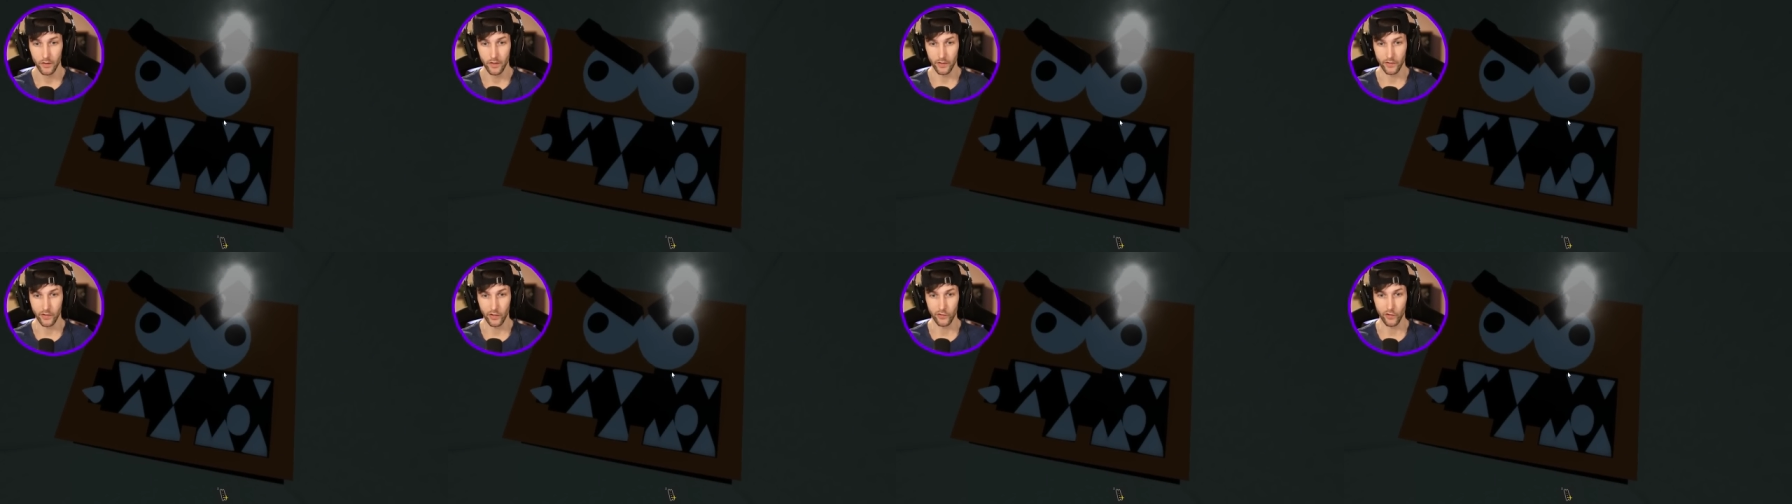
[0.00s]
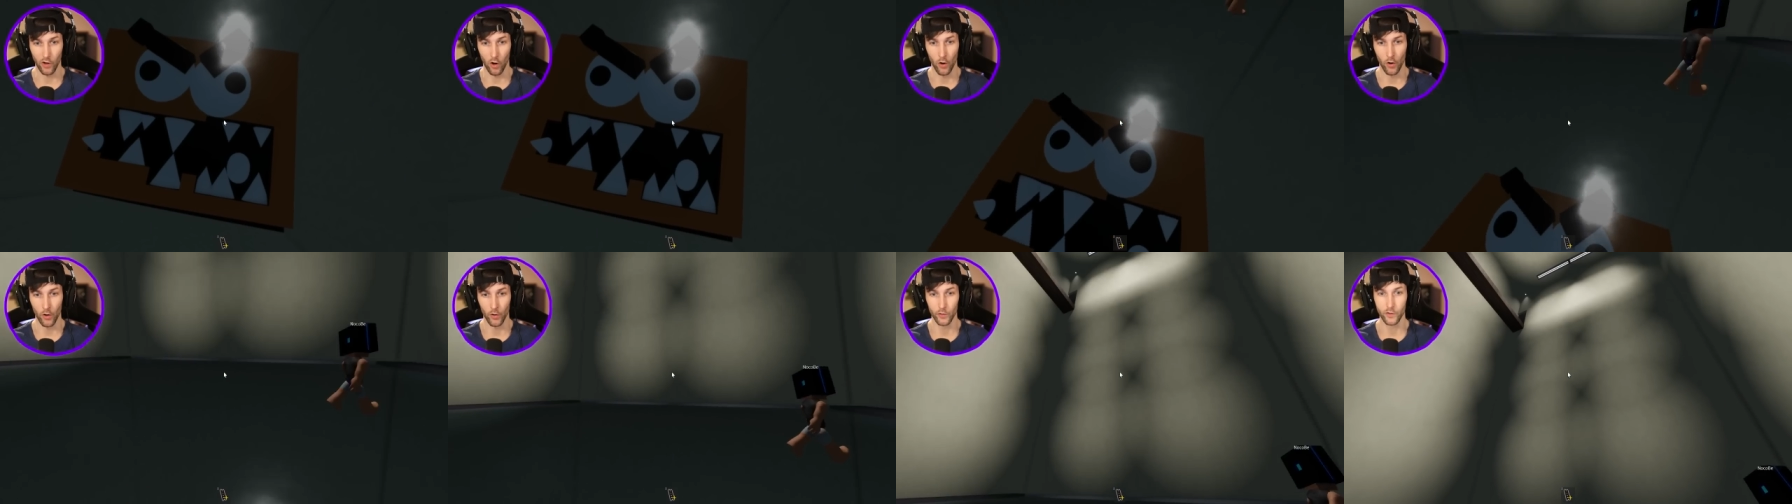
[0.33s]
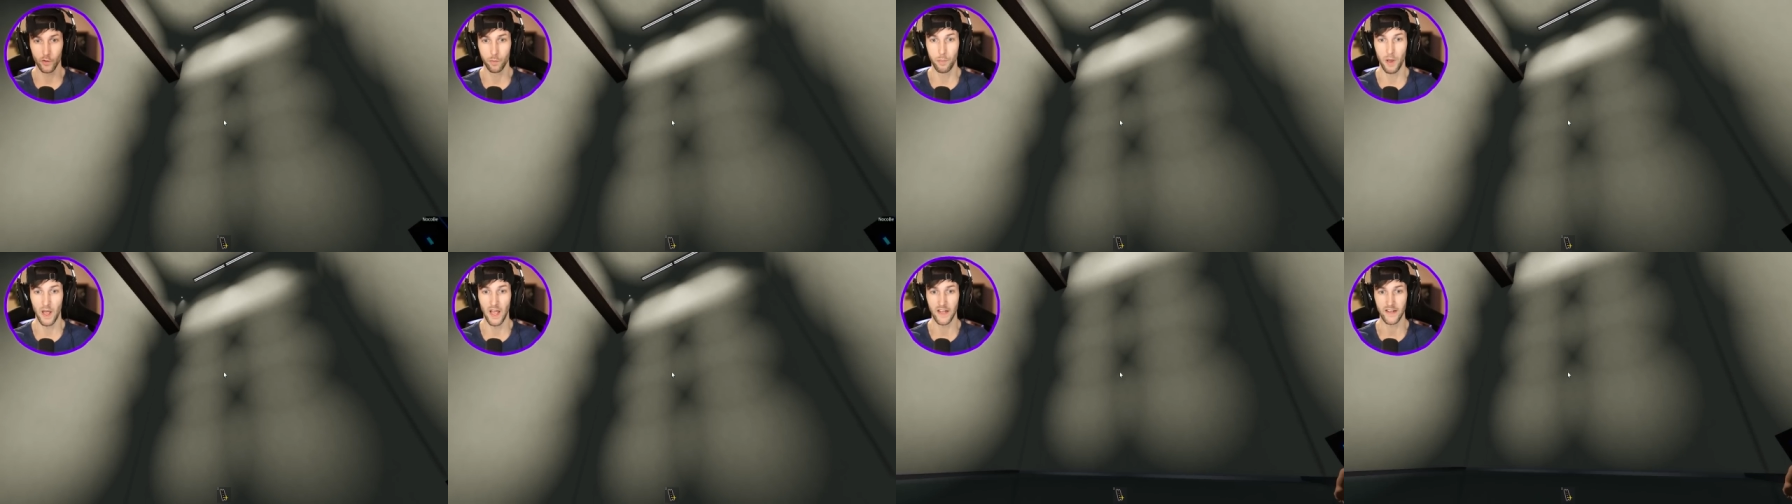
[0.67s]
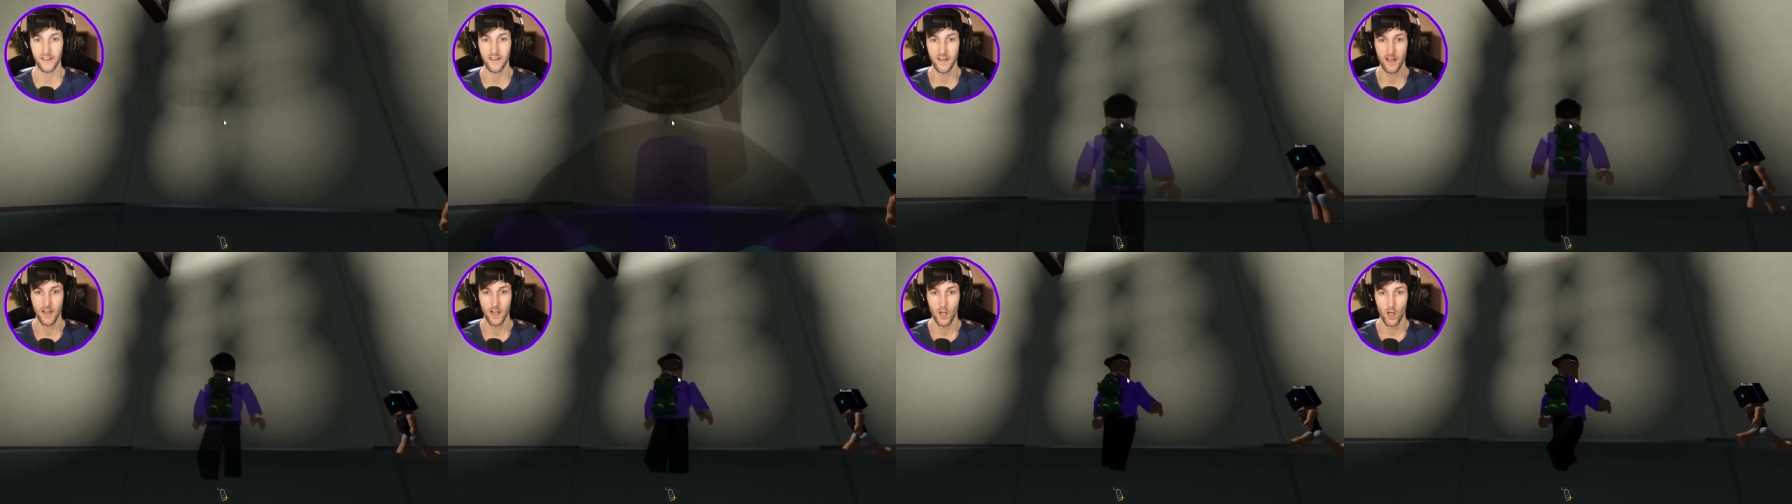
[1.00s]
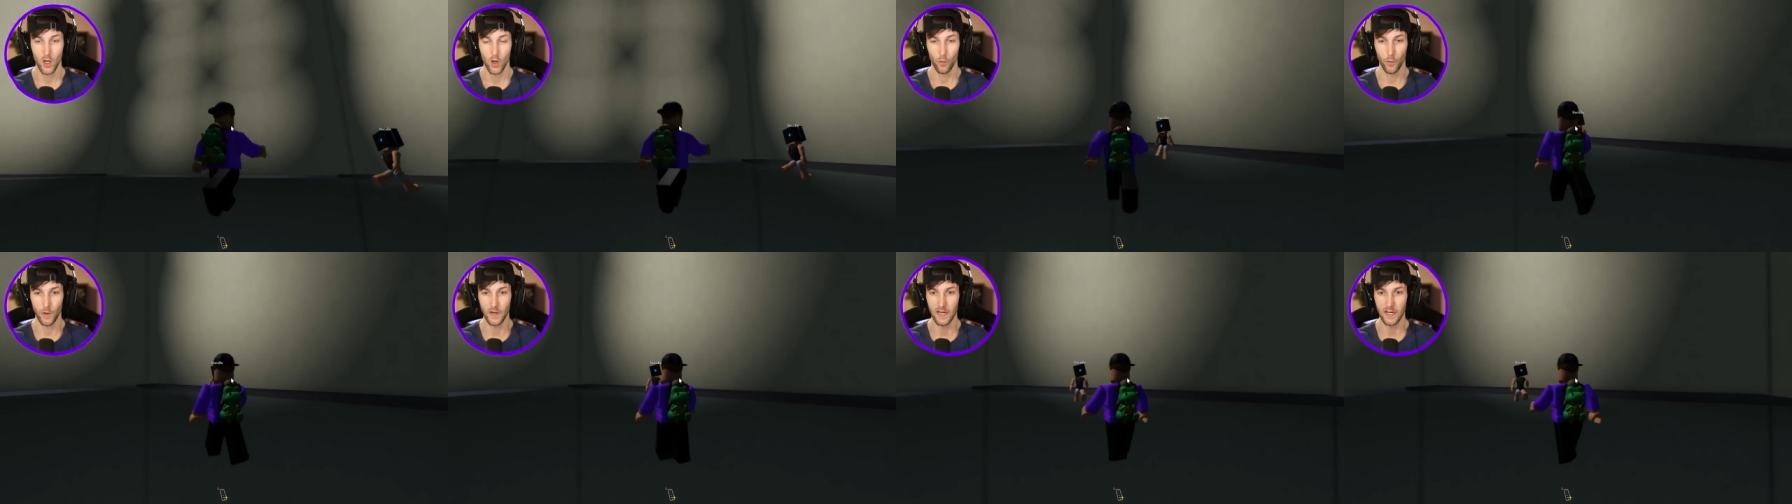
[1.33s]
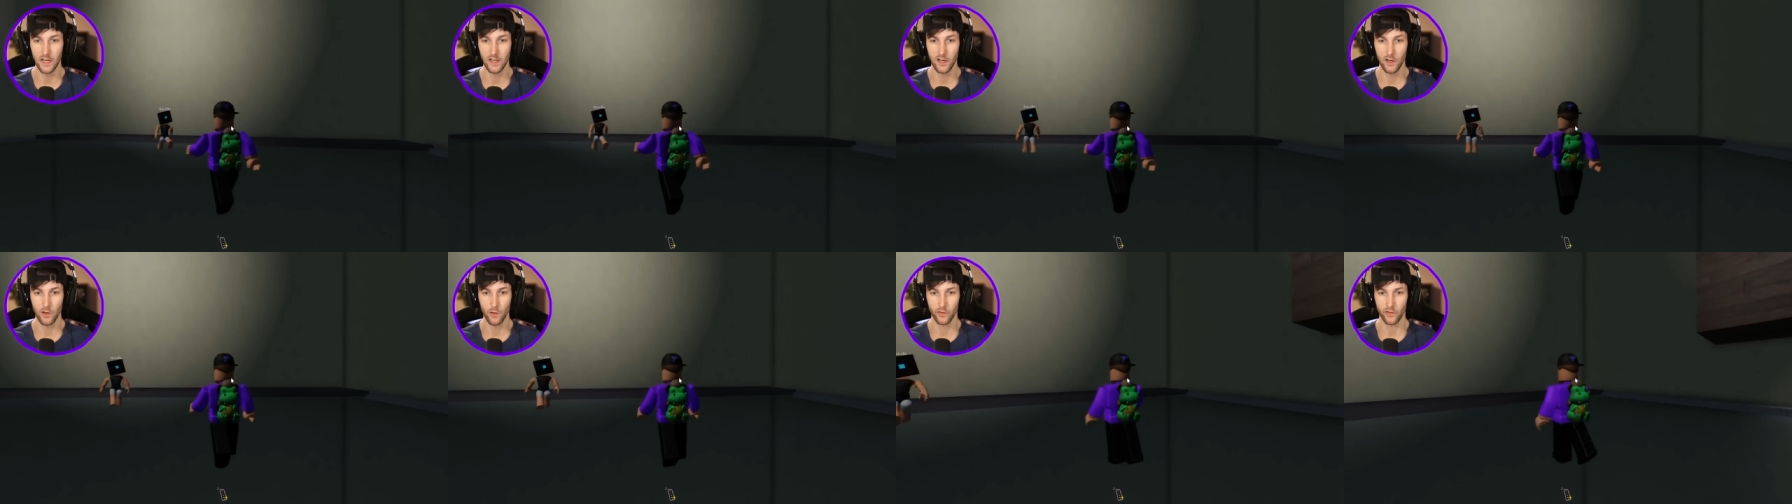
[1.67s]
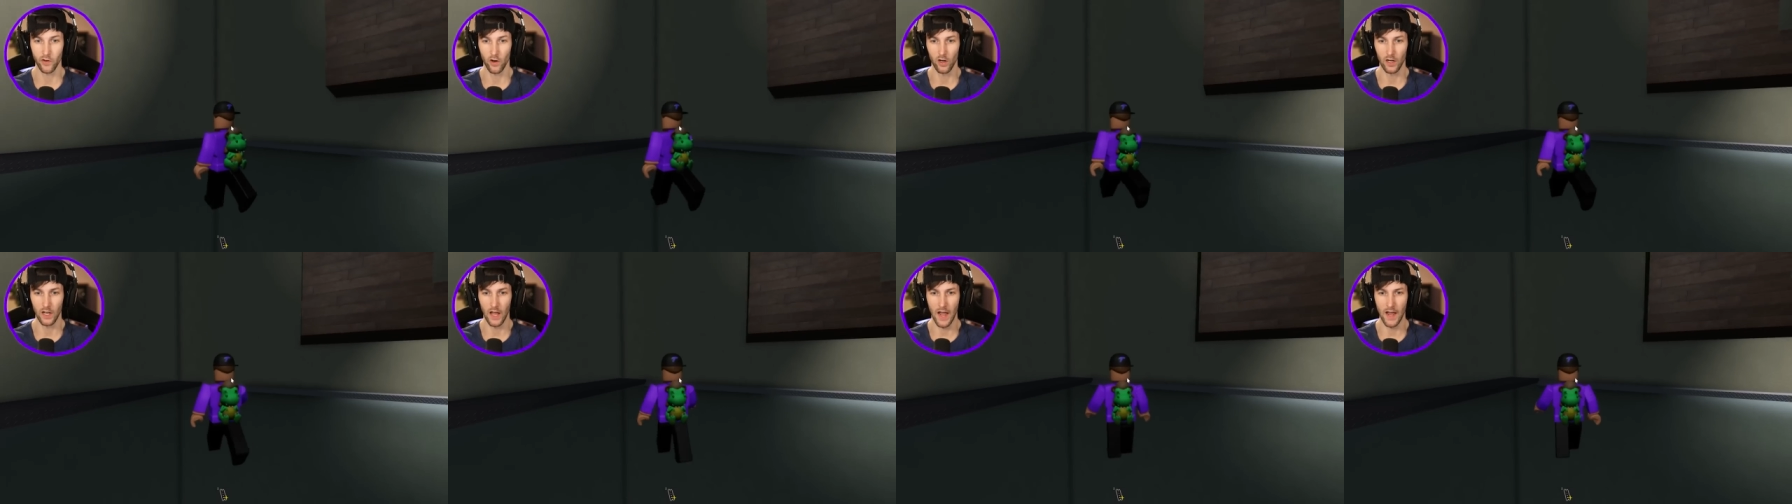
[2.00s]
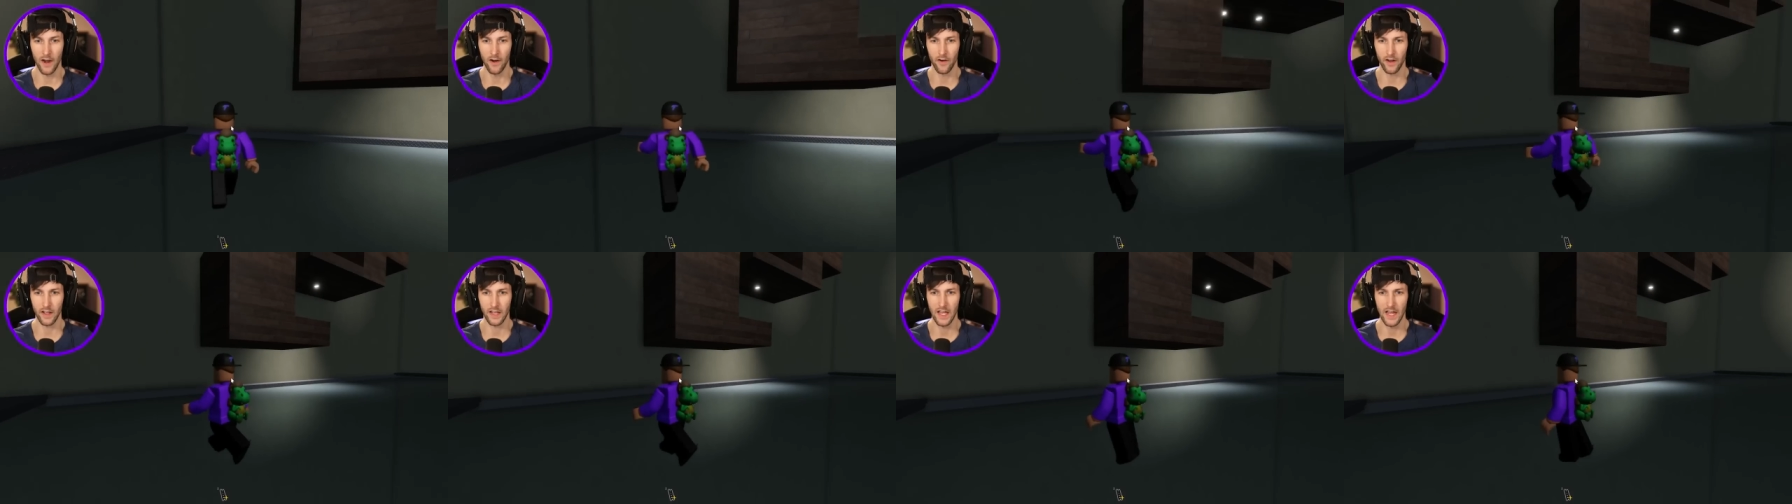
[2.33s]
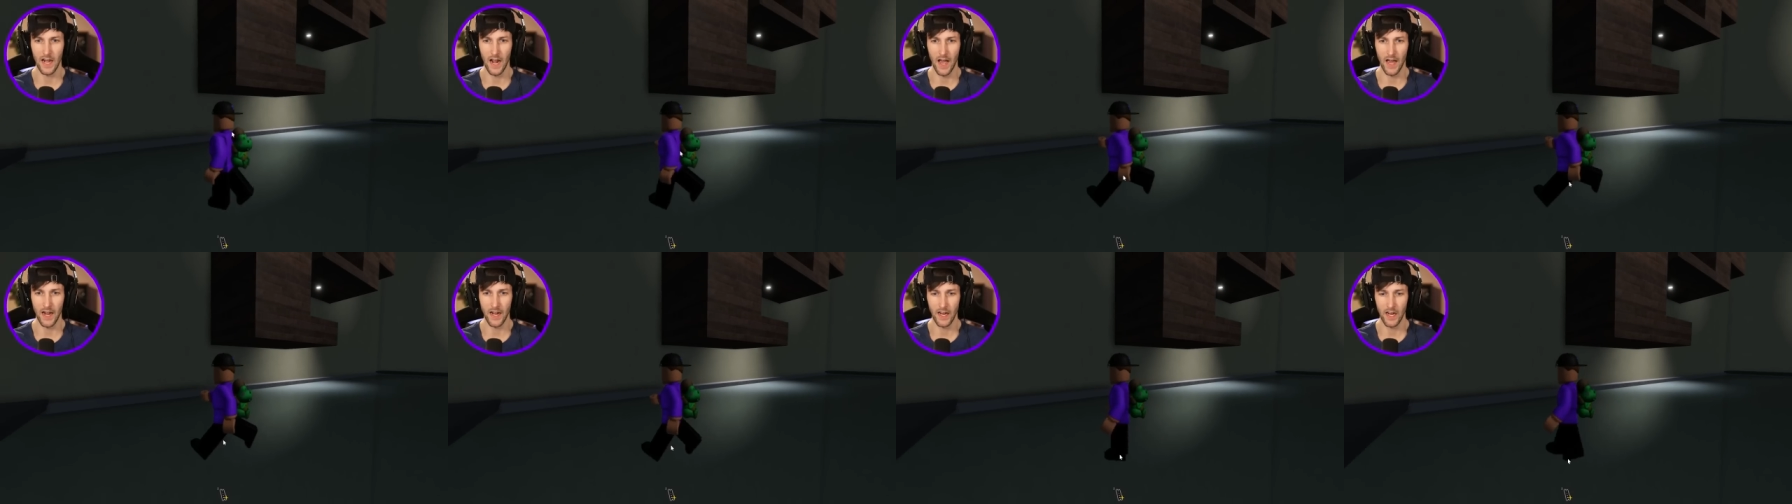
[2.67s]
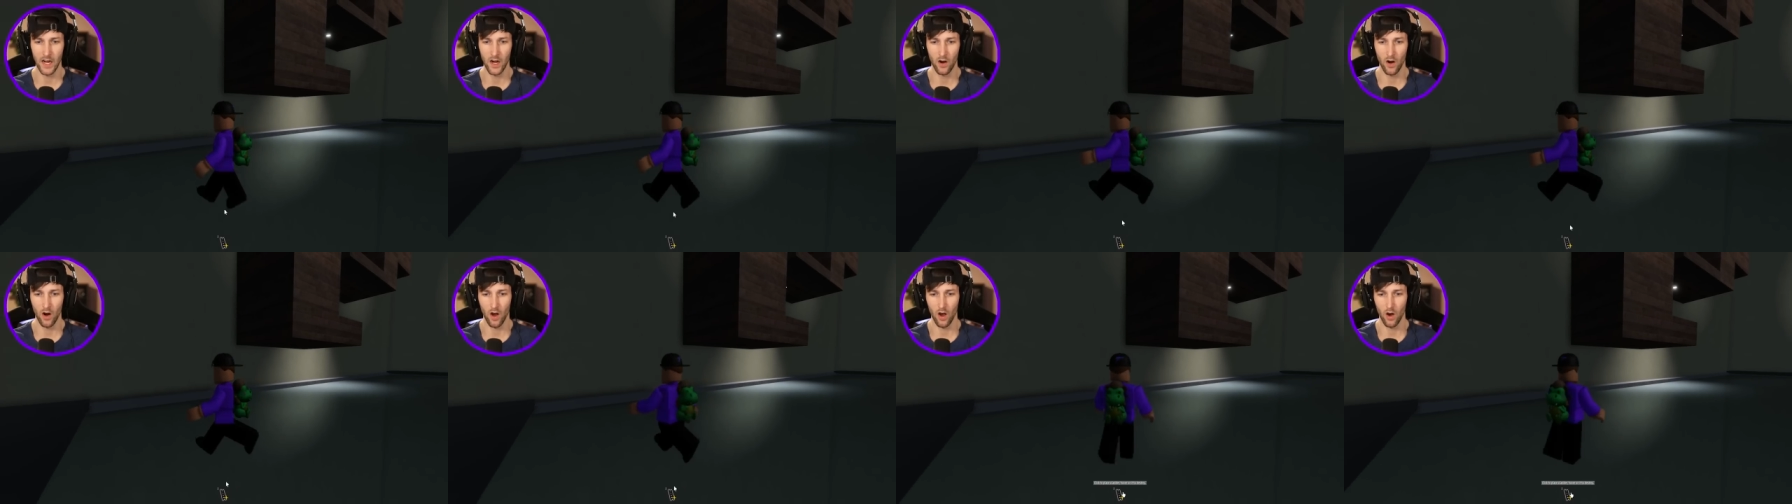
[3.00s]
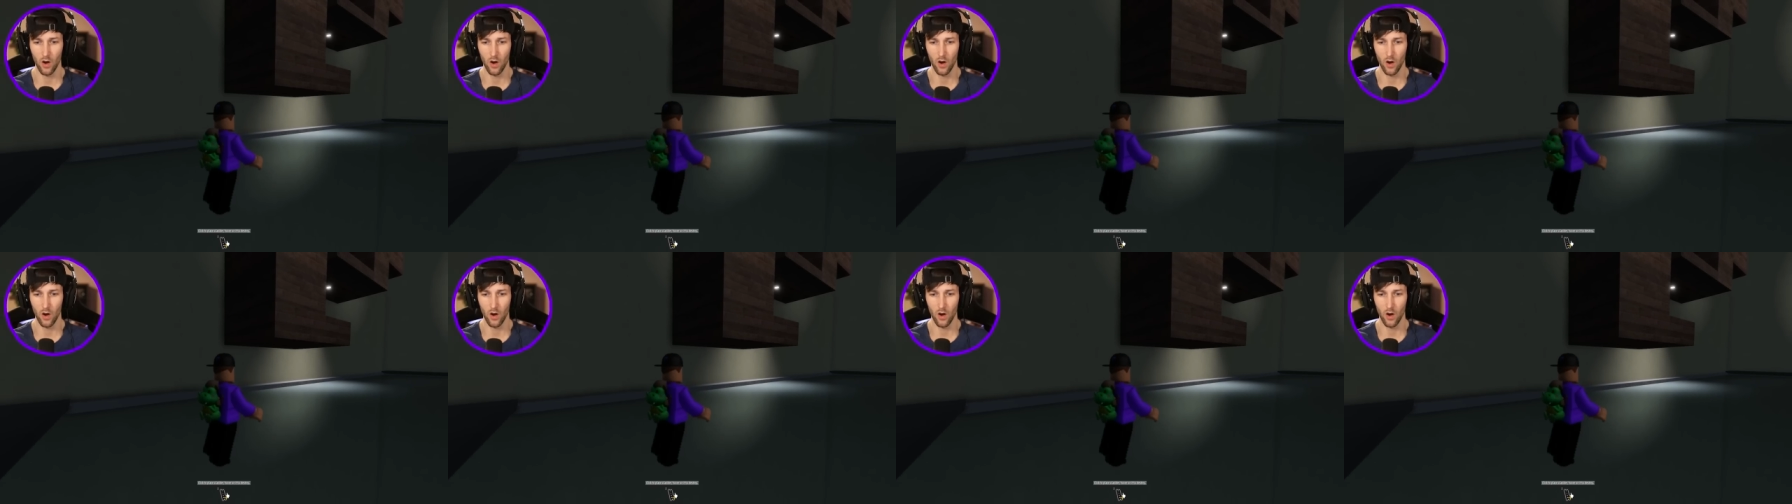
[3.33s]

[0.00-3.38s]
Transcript: This is Arnold's pit. We need to use our ladder to get out of here.